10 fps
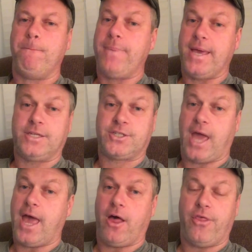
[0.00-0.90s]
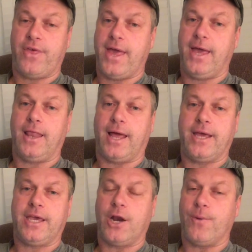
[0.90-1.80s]
big scale thing
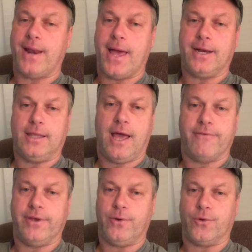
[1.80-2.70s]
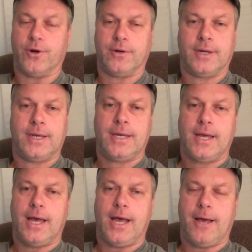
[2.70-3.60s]
like, a 9/11 or
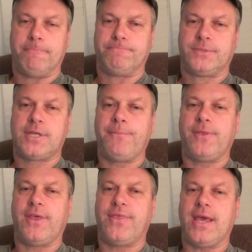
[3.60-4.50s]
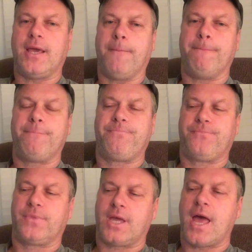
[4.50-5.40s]
something that they can
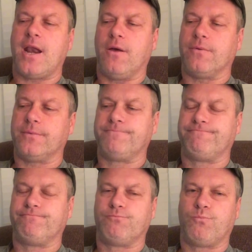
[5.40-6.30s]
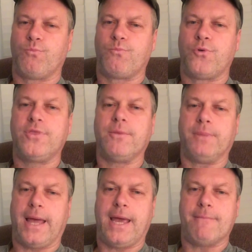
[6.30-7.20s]
kind of put the
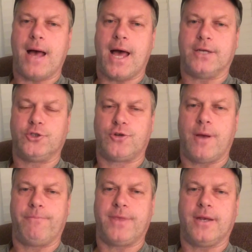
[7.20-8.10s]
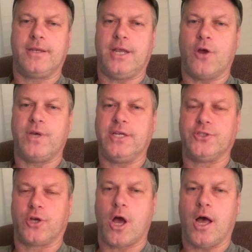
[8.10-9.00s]
blame on Trump that, he's
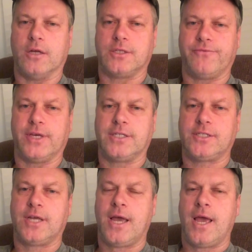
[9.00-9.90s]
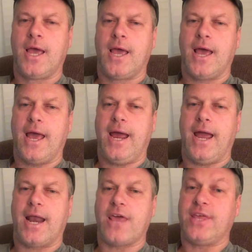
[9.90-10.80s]
the cause of this.
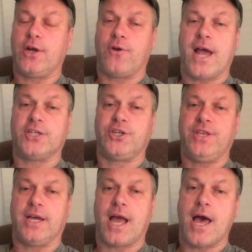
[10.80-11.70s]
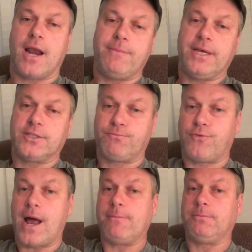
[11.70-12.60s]
And I think crashing the economy is
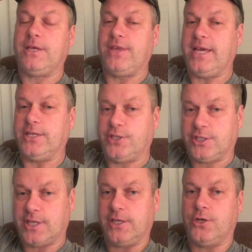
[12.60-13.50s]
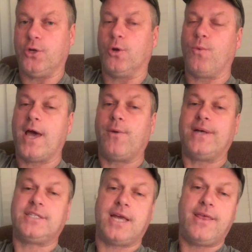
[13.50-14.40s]
probably the easiest thing to do. And why do
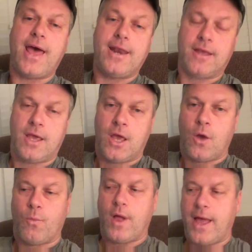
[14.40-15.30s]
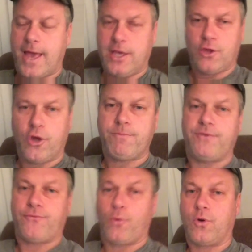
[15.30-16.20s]
I say that? Well, hey, look
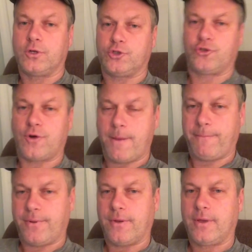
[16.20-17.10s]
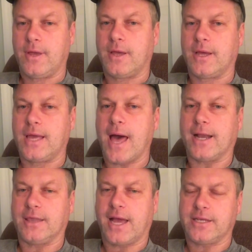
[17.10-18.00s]
before Trump got
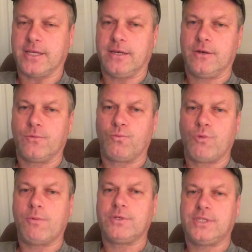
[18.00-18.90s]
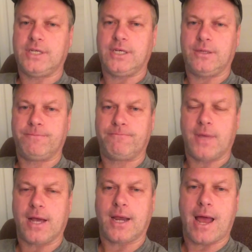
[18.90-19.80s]
elected. What was the
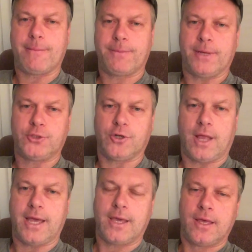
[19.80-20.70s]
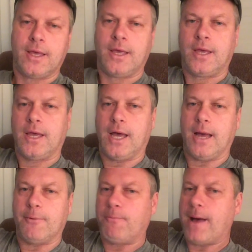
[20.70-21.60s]
economic picture like?
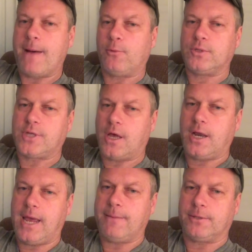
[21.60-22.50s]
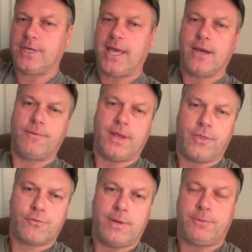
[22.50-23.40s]
Obama was unable to get
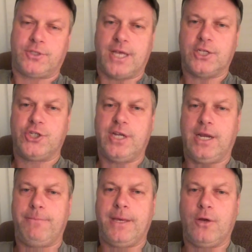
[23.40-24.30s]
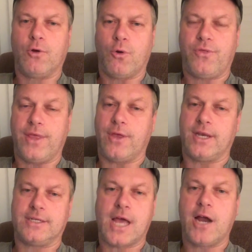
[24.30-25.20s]
3% GDP growth in the
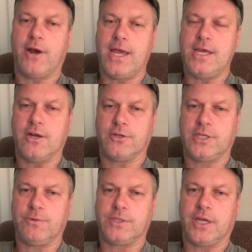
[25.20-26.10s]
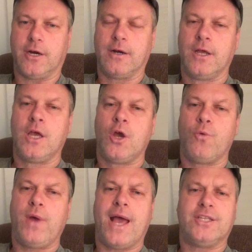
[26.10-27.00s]
entire 8 years he was there.
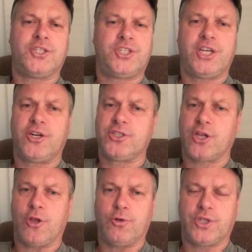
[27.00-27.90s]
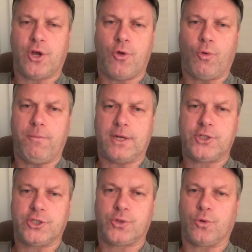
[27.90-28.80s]
We had Sears closing a whole
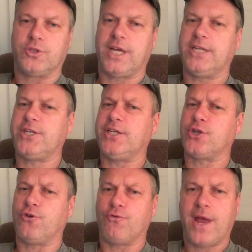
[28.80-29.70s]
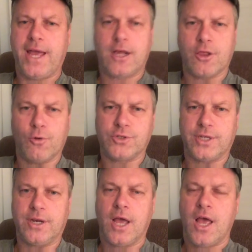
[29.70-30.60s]
bunch of stores, H.H. Gregg
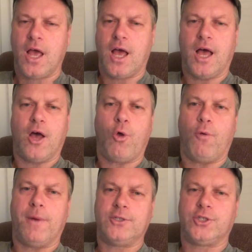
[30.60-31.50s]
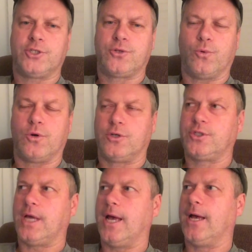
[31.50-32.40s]
closing a whole bunch of
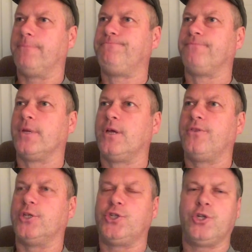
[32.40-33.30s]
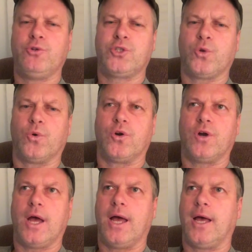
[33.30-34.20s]
stores, the shoe
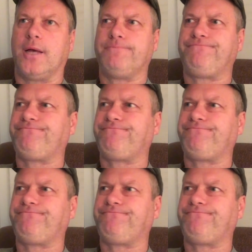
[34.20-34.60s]
store, I